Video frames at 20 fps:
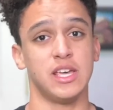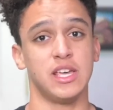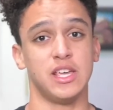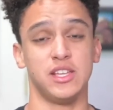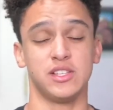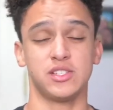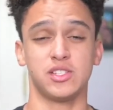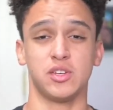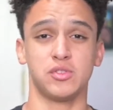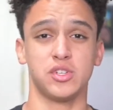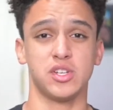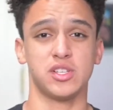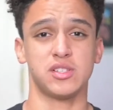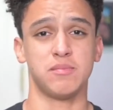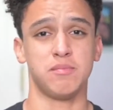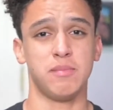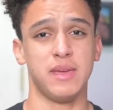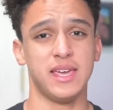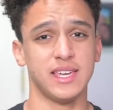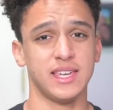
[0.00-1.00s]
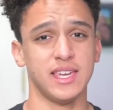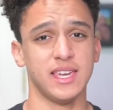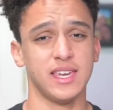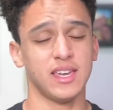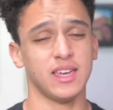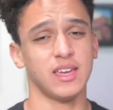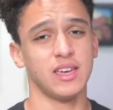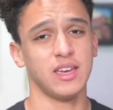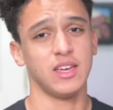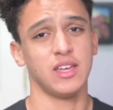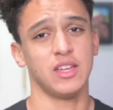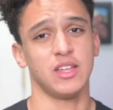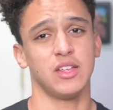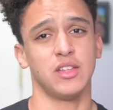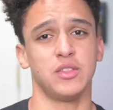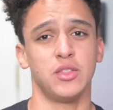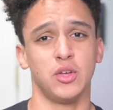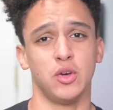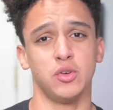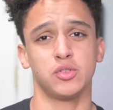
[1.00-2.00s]
And so just making
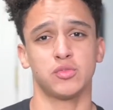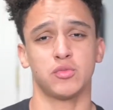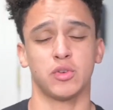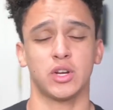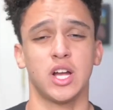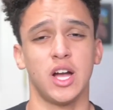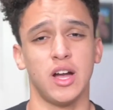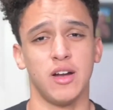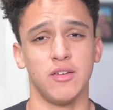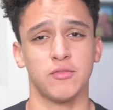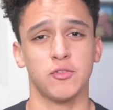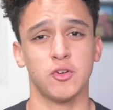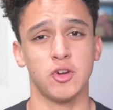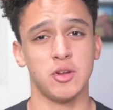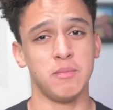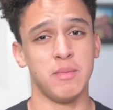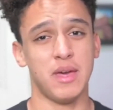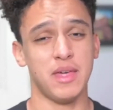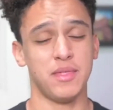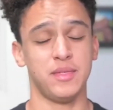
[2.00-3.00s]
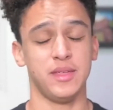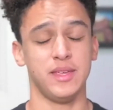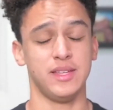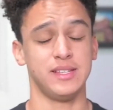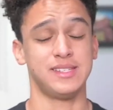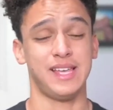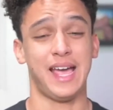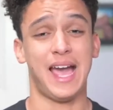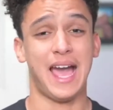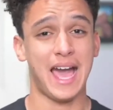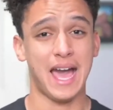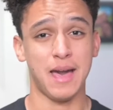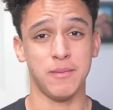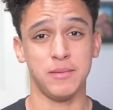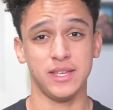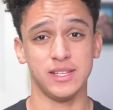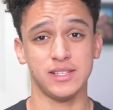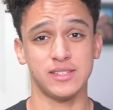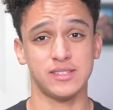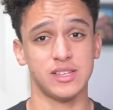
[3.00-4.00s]
those recovery methods
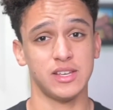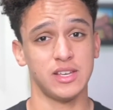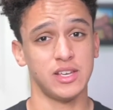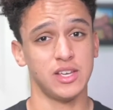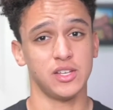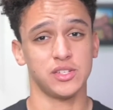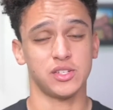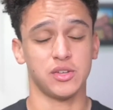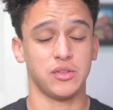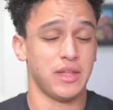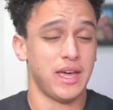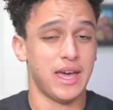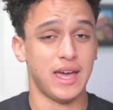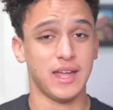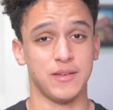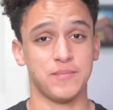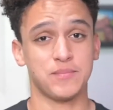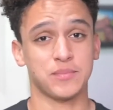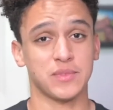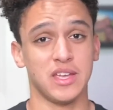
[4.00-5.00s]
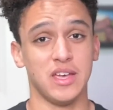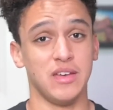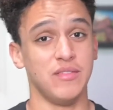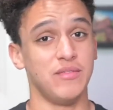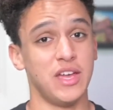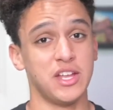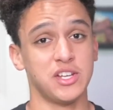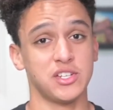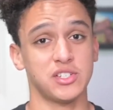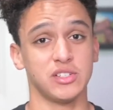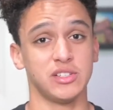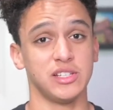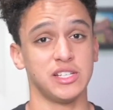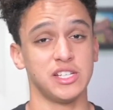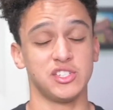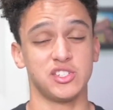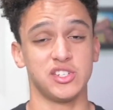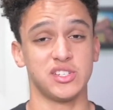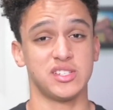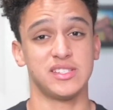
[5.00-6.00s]
habits so that eventually
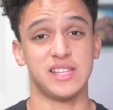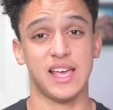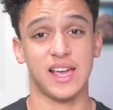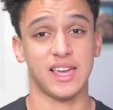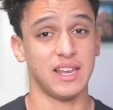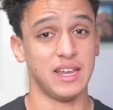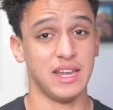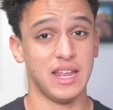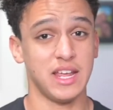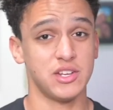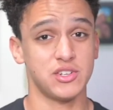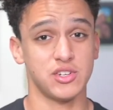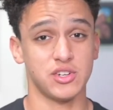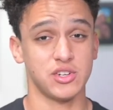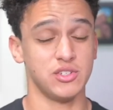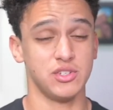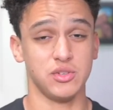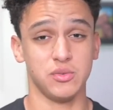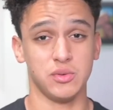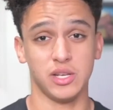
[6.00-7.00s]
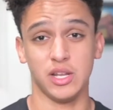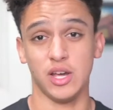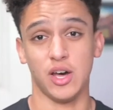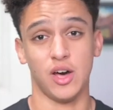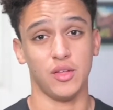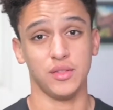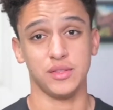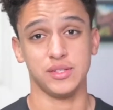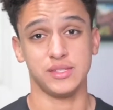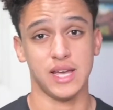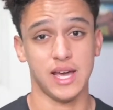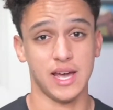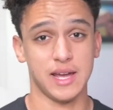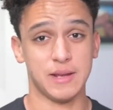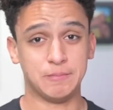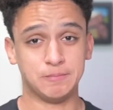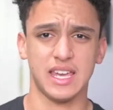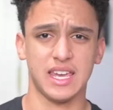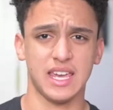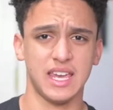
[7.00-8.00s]
it's just second nature, you're doing it all the
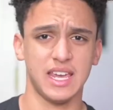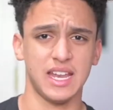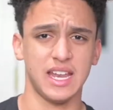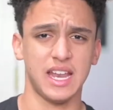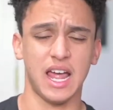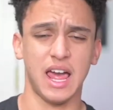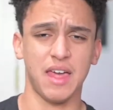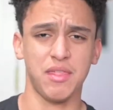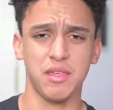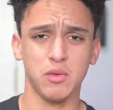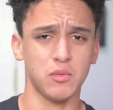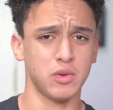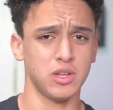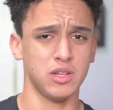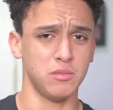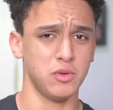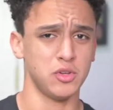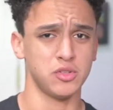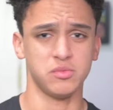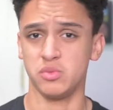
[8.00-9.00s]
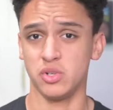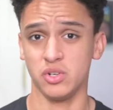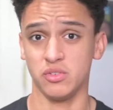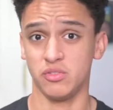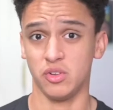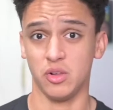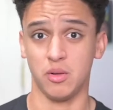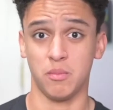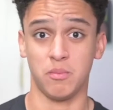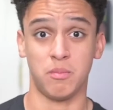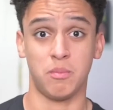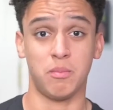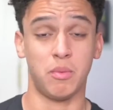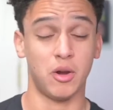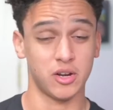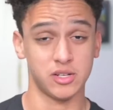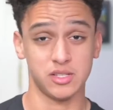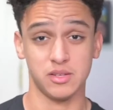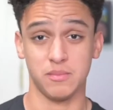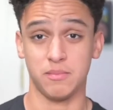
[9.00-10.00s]
time. And I think one of the most beautiful
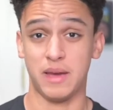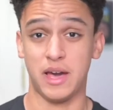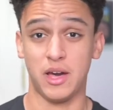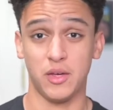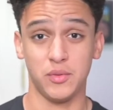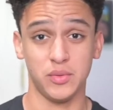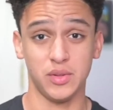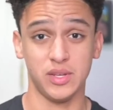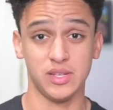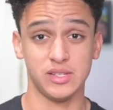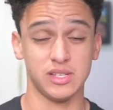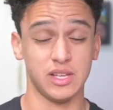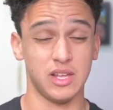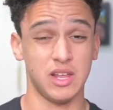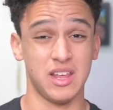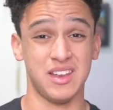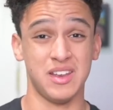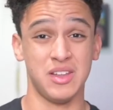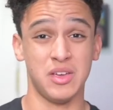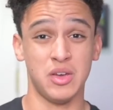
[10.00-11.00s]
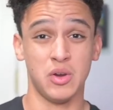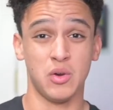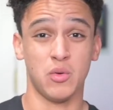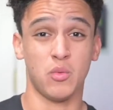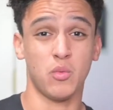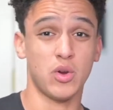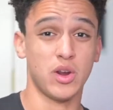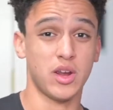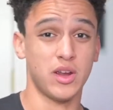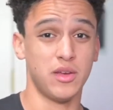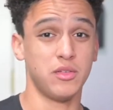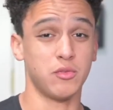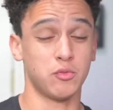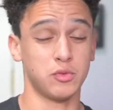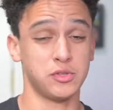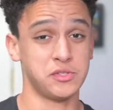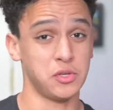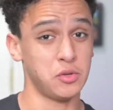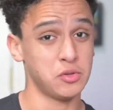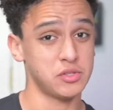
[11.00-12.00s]
parts about this and where the
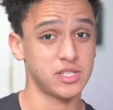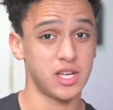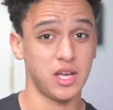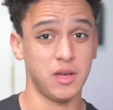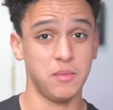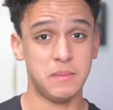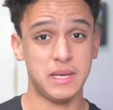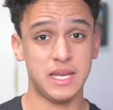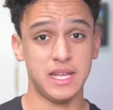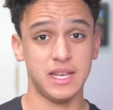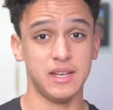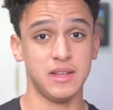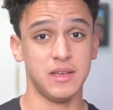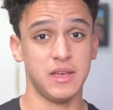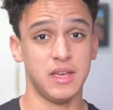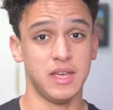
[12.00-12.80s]
results come in